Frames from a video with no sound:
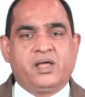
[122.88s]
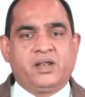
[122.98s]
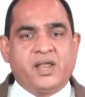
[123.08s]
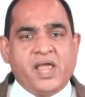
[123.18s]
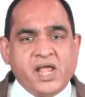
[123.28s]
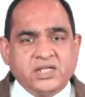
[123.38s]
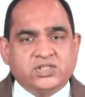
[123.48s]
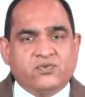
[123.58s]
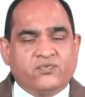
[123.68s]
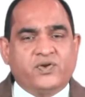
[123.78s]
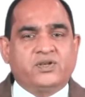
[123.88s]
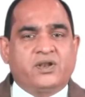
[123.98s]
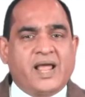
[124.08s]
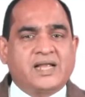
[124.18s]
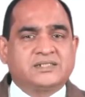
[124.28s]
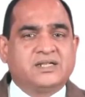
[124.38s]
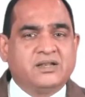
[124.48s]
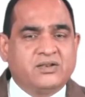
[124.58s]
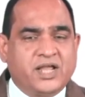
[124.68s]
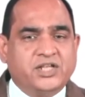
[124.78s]
a range of
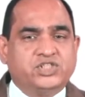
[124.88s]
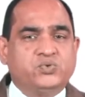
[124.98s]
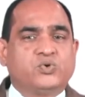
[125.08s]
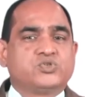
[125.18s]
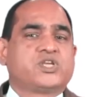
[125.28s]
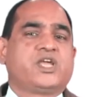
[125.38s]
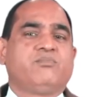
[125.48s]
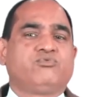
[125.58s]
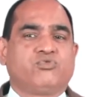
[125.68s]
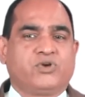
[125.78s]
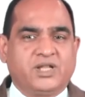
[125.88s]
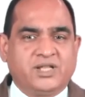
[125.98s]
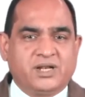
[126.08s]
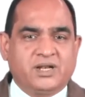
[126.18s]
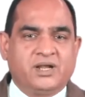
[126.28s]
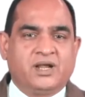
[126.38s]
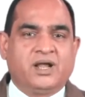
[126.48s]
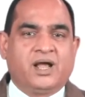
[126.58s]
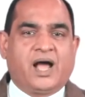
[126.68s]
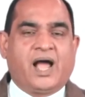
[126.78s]
international NGOs came together
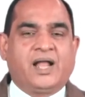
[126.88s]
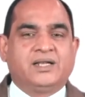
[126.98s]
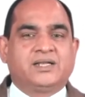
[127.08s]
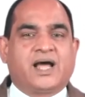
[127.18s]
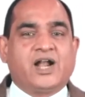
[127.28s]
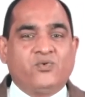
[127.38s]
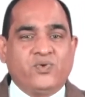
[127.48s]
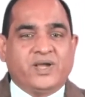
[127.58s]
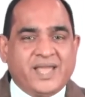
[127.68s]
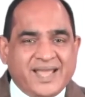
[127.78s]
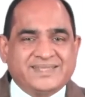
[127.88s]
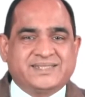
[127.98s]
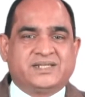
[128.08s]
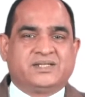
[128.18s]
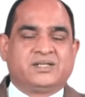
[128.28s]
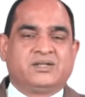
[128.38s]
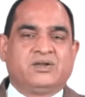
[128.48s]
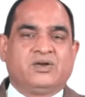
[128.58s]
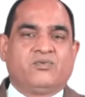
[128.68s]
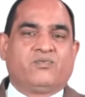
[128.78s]
and advocated
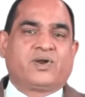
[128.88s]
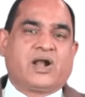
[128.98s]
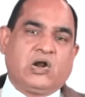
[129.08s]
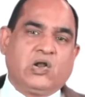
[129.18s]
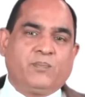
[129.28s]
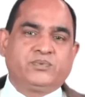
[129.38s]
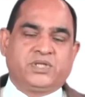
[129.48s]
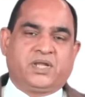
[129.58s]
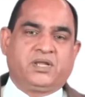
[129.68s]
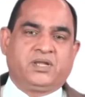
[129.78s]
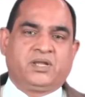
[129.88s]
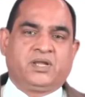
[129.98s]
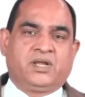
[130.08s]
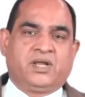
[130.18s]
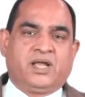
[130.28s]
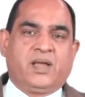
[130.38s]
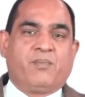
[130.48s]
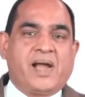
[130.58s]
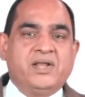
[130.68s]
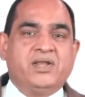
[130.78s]
for adopting a
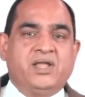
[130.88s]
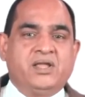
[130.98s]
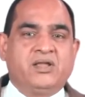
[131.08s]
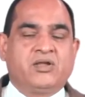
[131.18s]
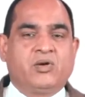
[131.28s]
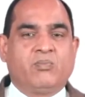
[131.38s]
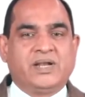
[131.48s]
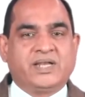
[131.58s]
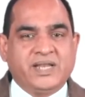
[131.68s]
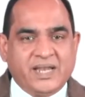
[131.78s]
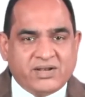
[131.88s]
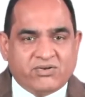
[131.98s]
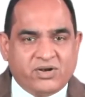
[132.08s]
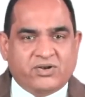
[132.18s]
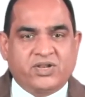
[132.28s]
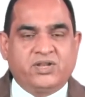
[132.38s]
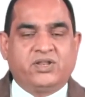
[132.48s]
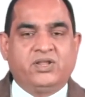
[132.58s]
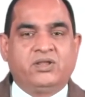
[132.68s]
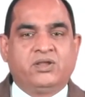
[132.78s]
binding multilateral
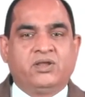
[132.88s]
treaty,